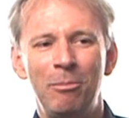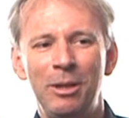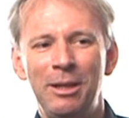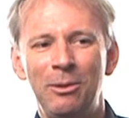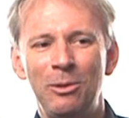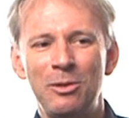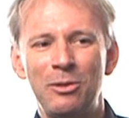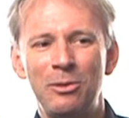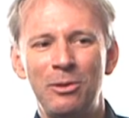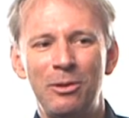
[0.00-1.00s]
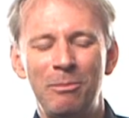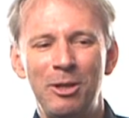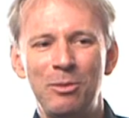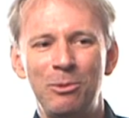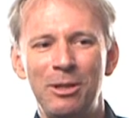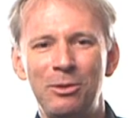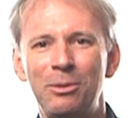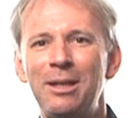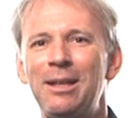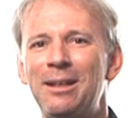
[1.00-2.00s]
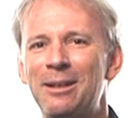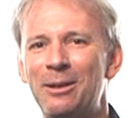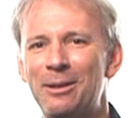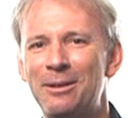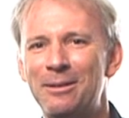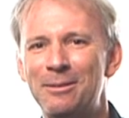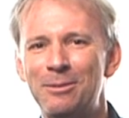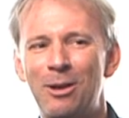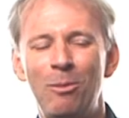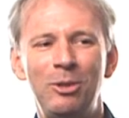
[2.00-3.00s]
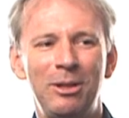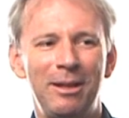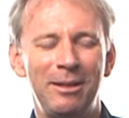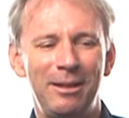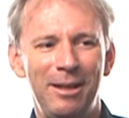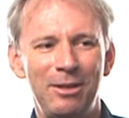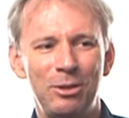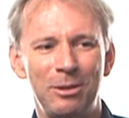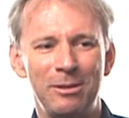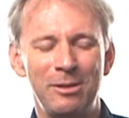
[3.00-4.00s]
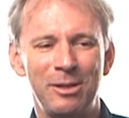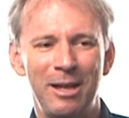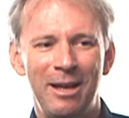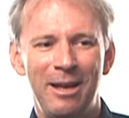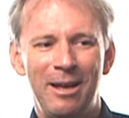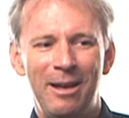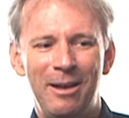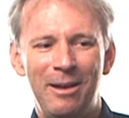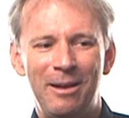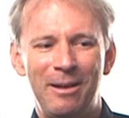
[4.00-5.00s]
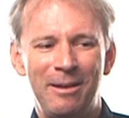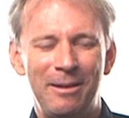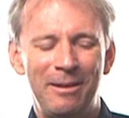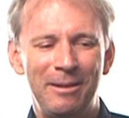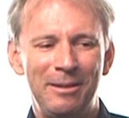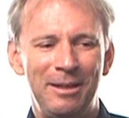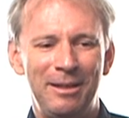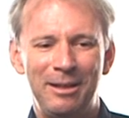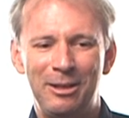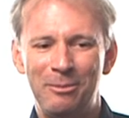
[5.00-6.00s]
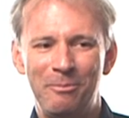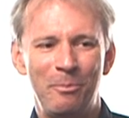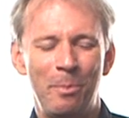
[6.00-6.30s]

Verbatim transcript: but they're also much more intriguing uh, optical architectures that are